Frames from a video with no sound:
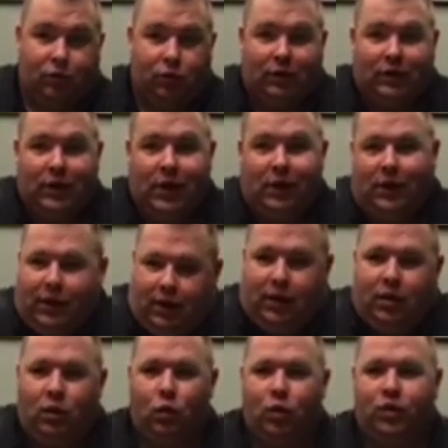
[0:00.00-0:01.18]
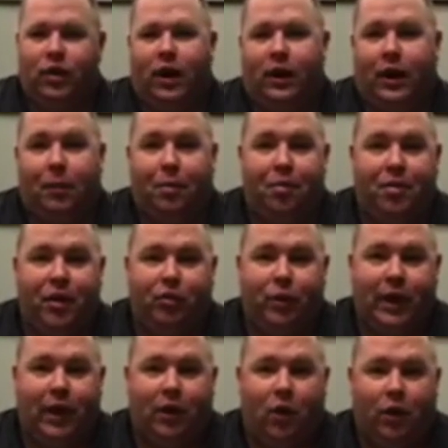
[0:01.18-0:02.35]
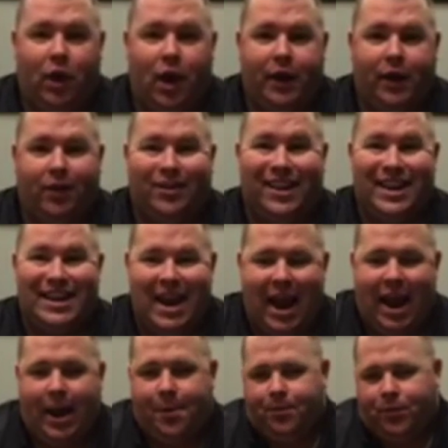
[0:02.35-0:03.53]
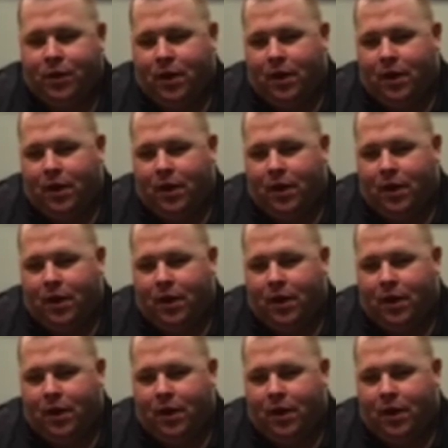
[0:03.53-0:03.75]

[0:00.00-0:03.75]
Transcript: So, literally, a couple of things we got going on here today,